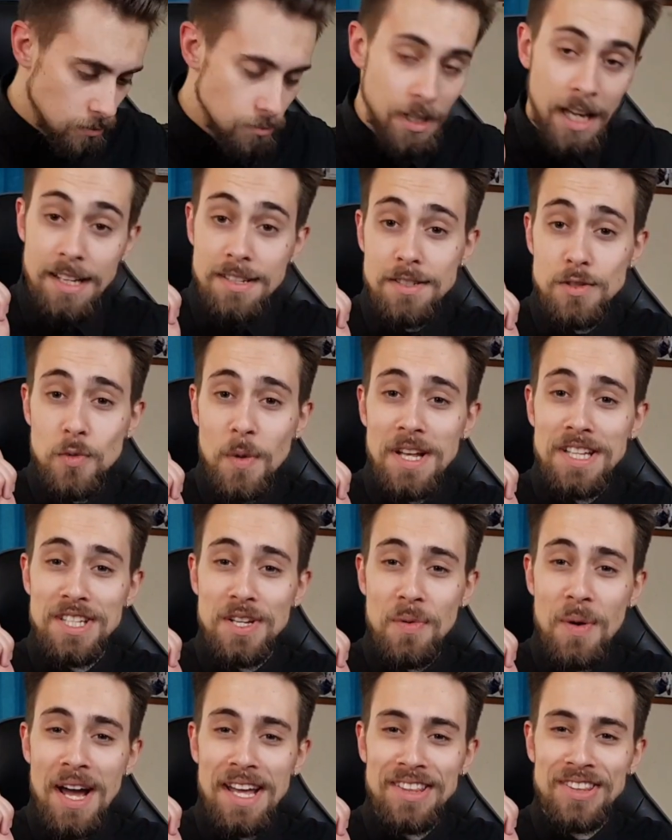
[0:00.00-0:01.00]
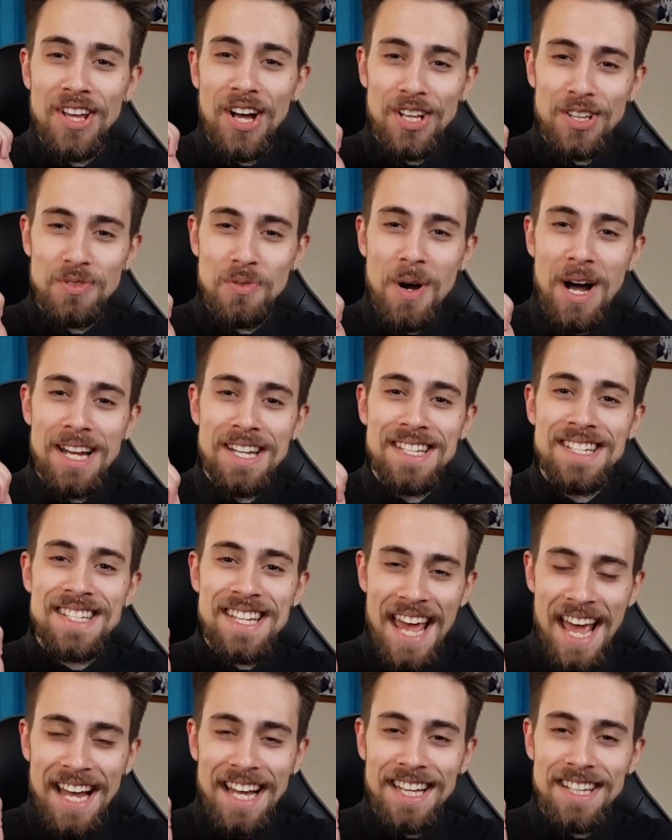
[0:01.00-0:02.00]
yes 28.1
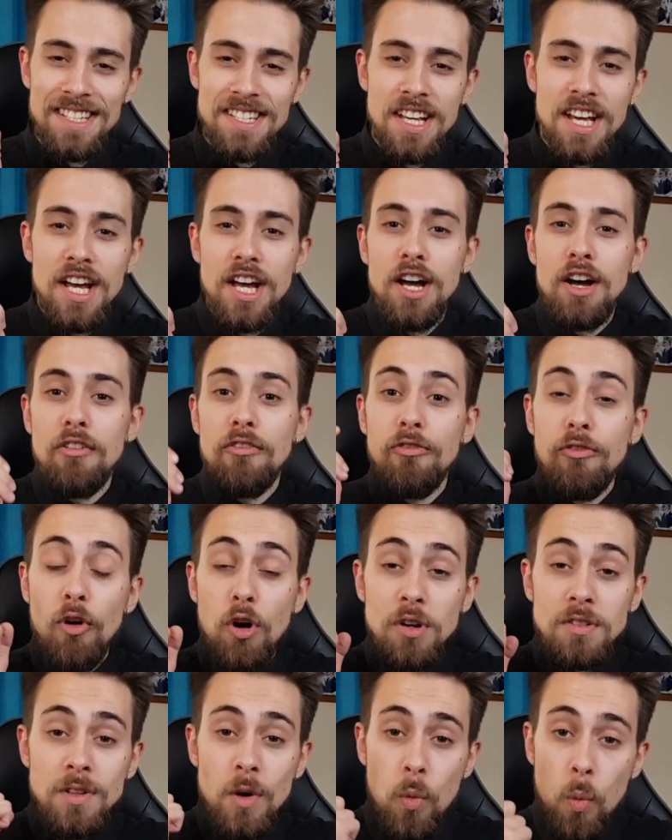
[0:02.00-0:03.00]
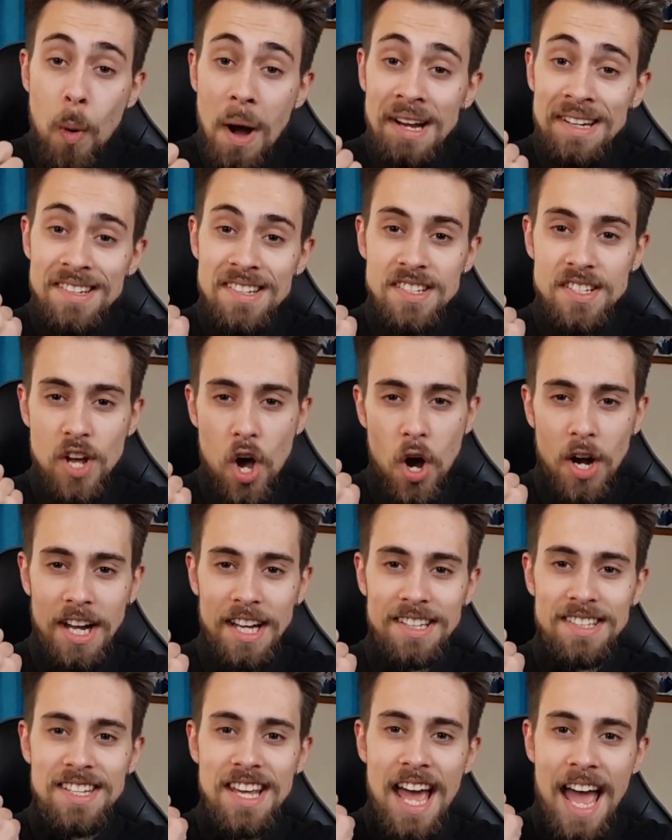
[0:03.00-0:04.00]
seconds for the one
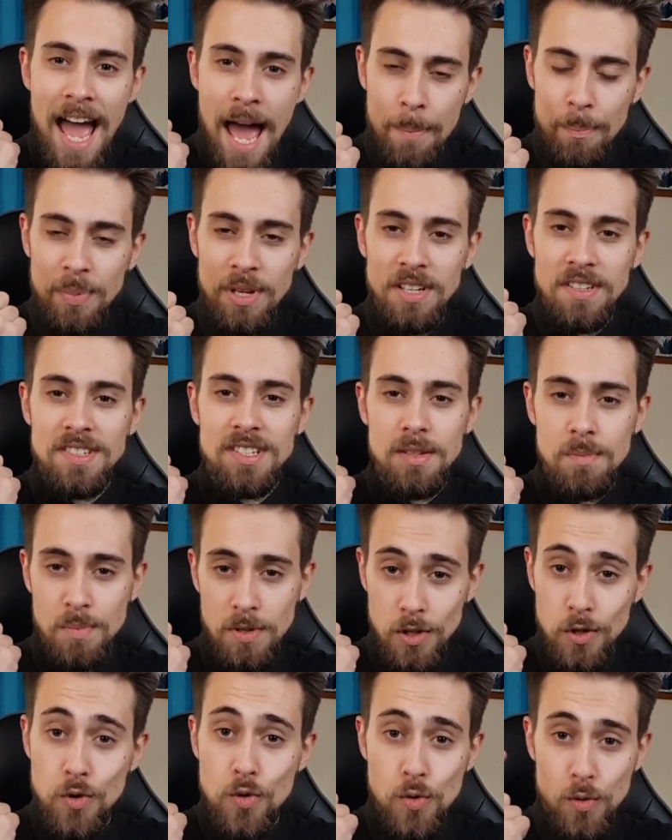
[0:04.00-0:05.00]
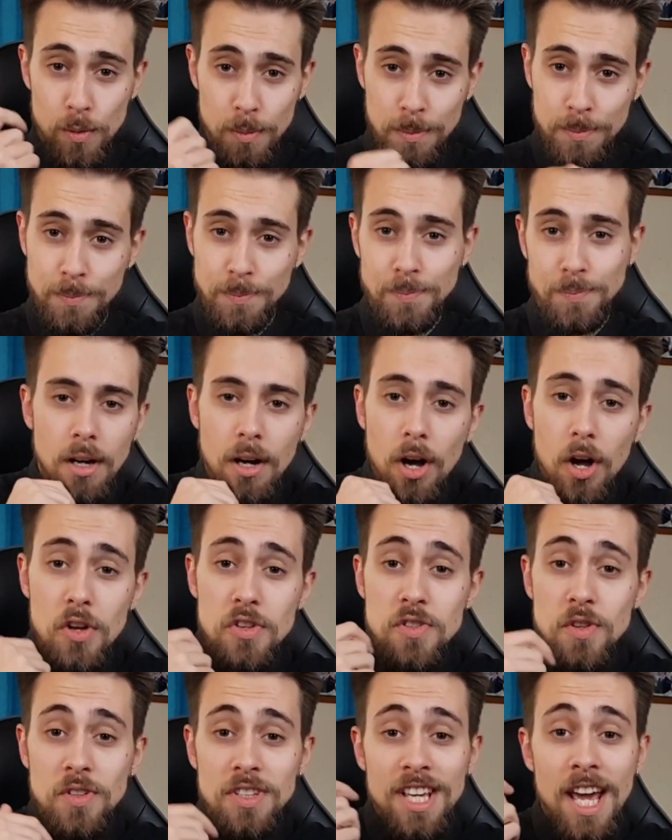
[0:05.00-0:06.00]
socket EPYC CPU.
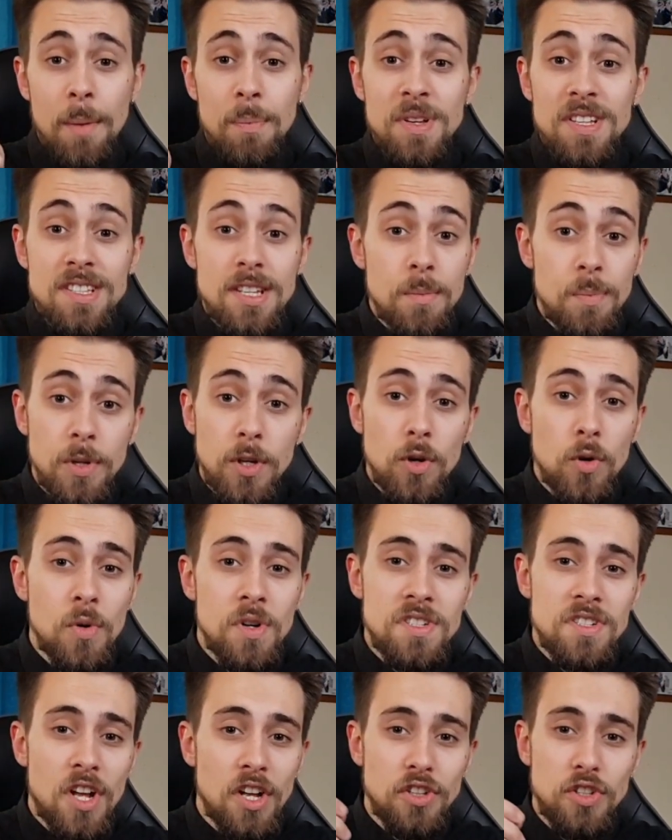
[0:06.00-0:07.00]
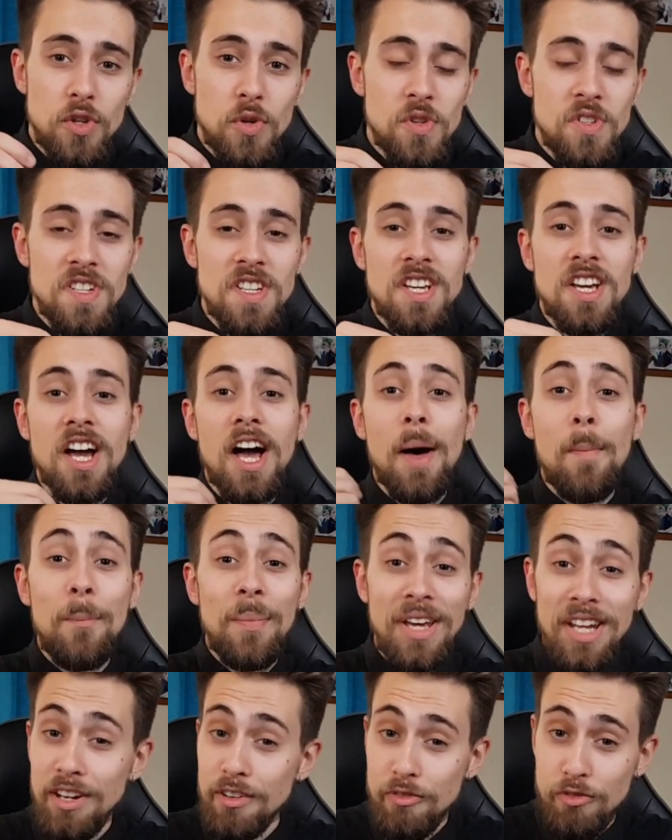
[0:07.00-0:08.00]
Also, the EPYC CPU is not using a
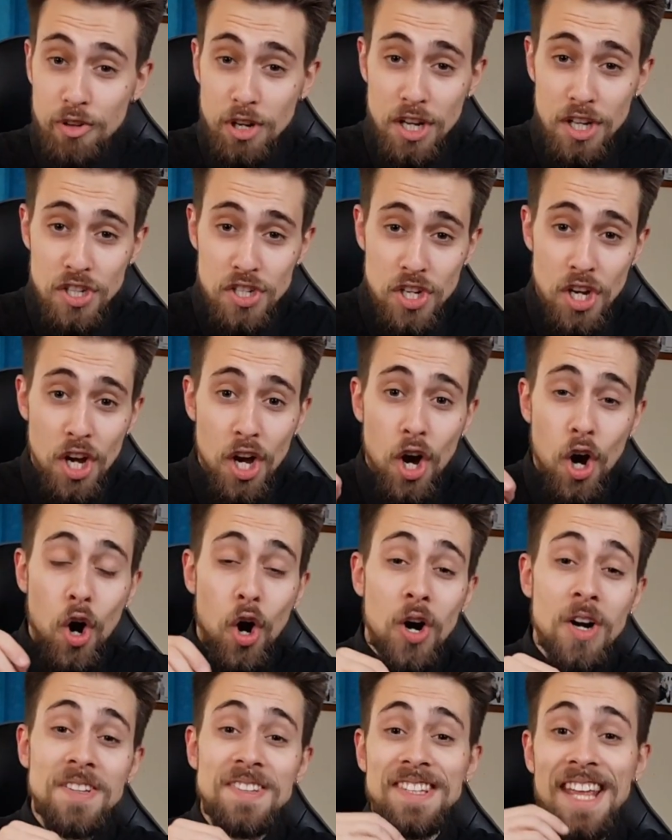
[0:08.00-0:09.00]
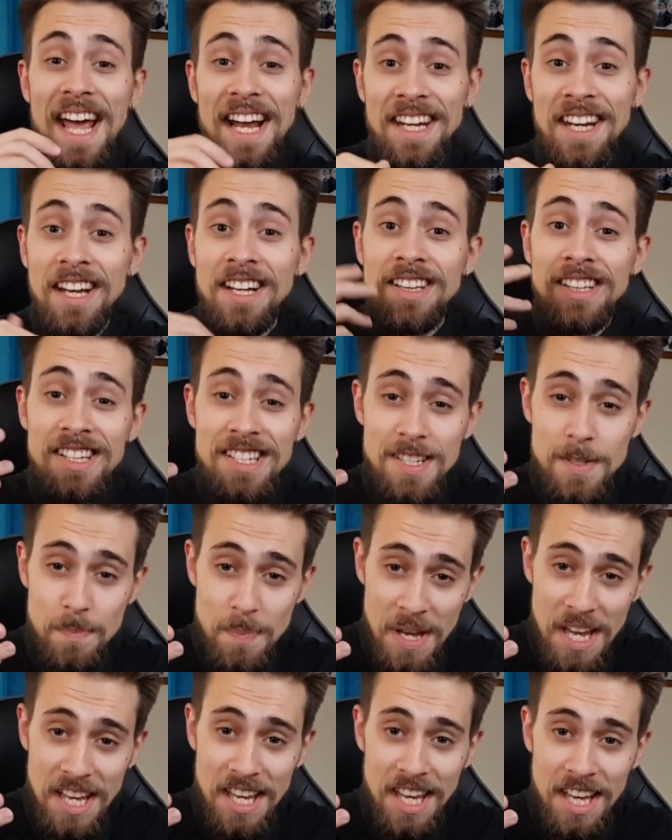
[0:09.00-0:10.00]
mini fridge or technically
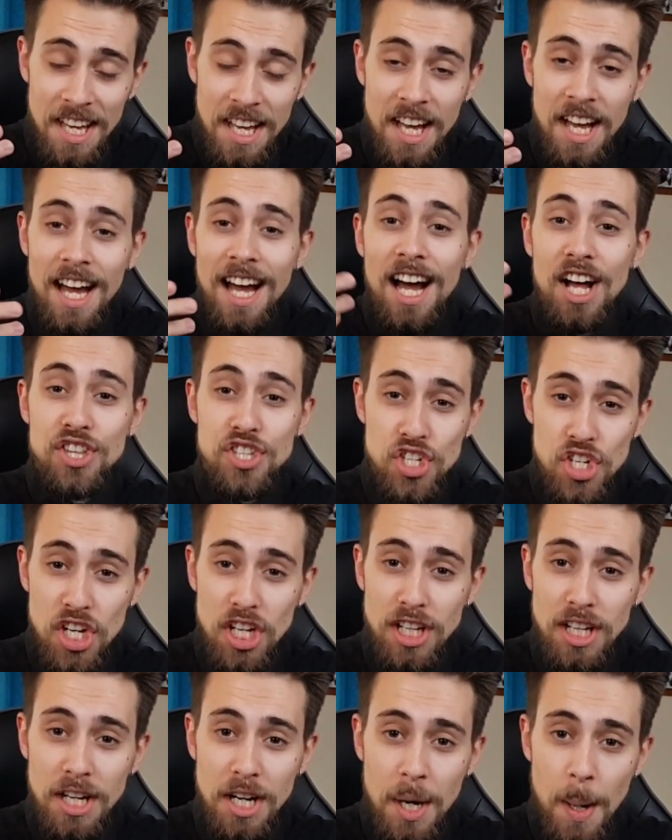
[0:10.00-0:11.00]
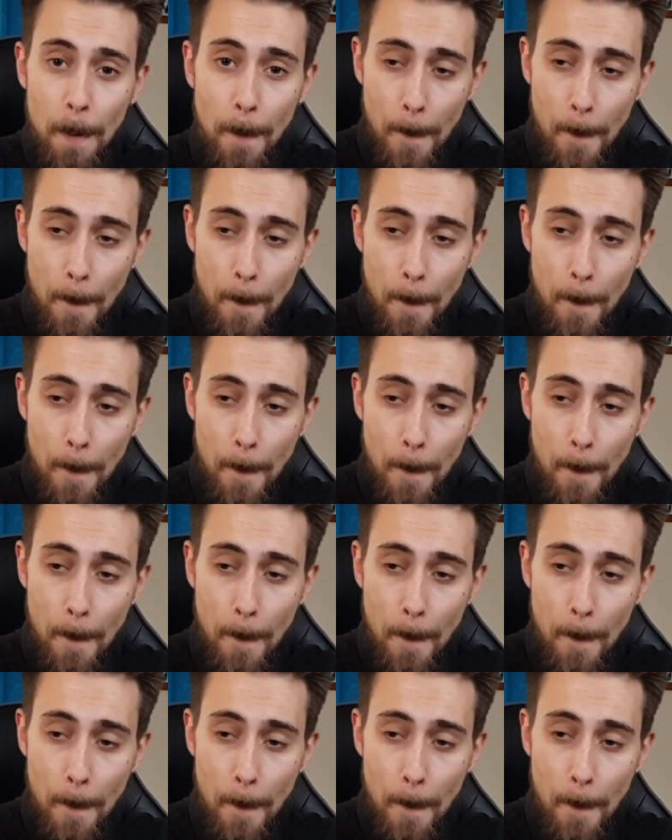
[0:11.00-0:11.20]
speaking a chiller.